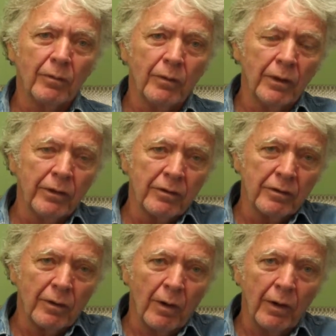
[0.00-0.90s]
really
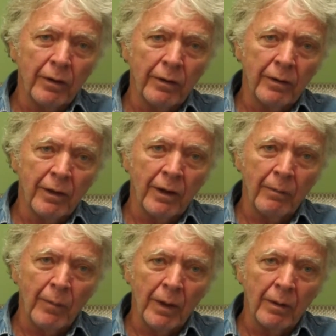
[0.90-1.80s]
strongly that I
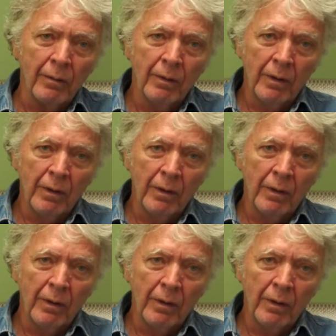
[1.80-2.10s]
made a